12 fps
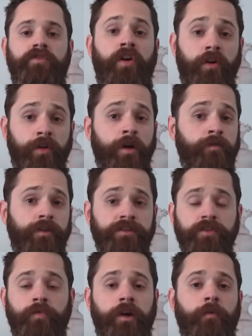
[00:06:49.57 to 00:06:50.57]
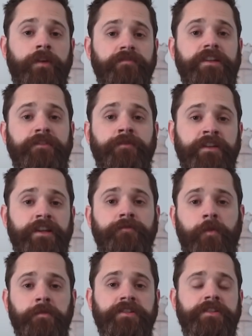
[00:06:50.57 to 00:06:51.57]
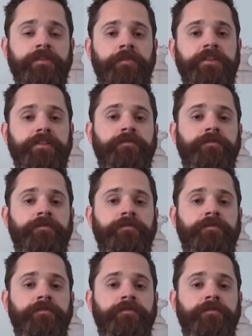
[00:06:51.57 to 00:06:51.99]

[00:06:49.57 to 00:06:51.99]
Turnovers is what we've needed from this defense.